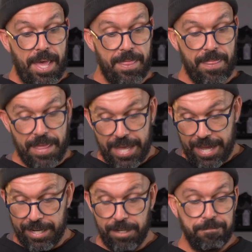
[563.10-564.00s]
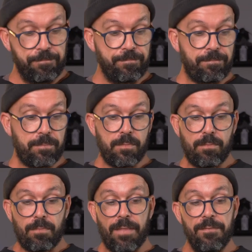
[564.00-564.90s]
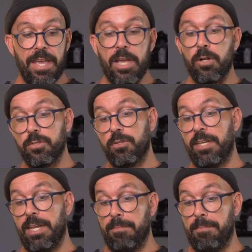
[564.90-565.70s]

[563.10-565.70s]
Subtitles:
And then they also say